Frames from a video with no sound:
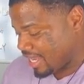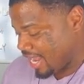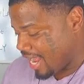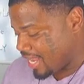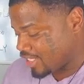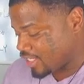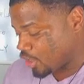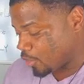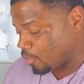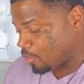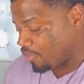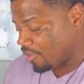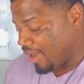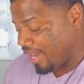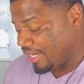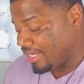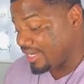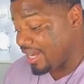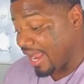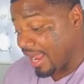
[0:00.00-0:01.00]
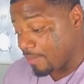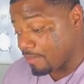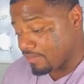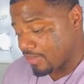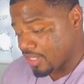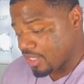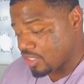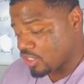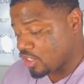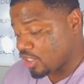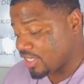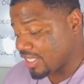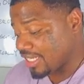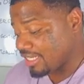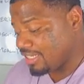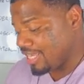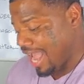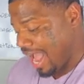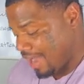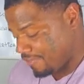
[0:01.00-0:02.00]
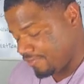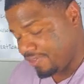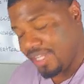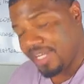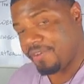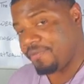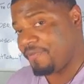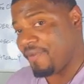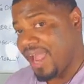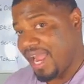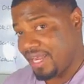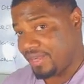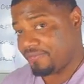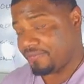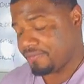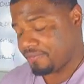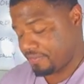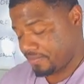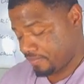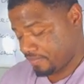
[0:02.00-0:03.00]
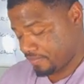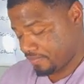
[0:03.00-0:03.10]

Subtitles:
and to bring them to the Catholic faith.